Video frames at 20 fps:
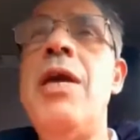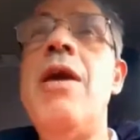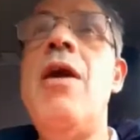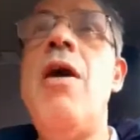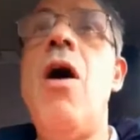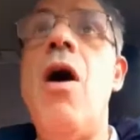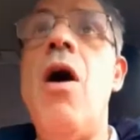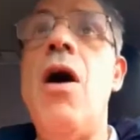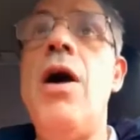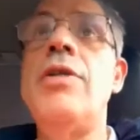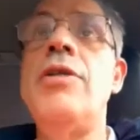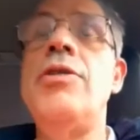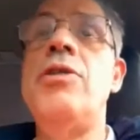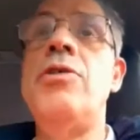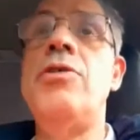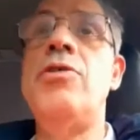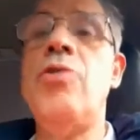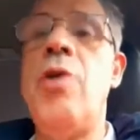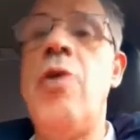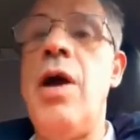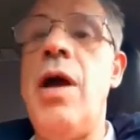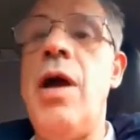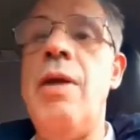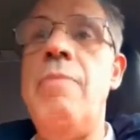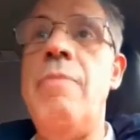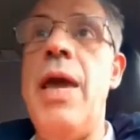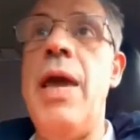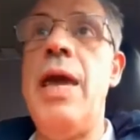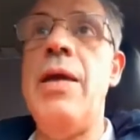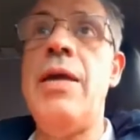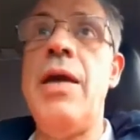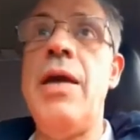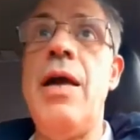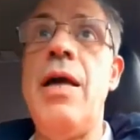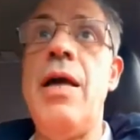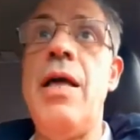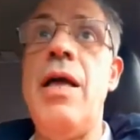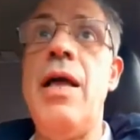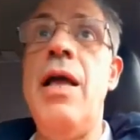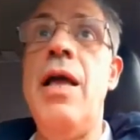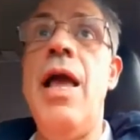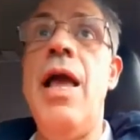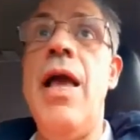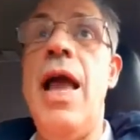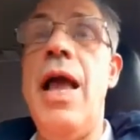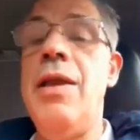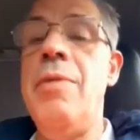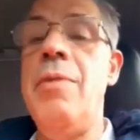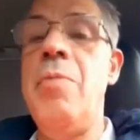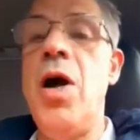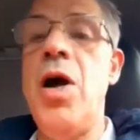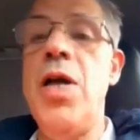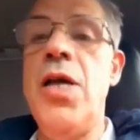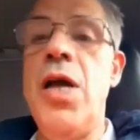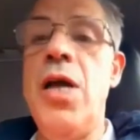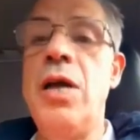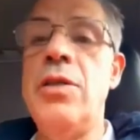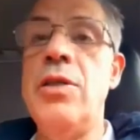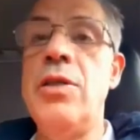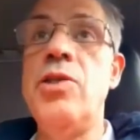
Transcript: hard to try and make uh, any money on the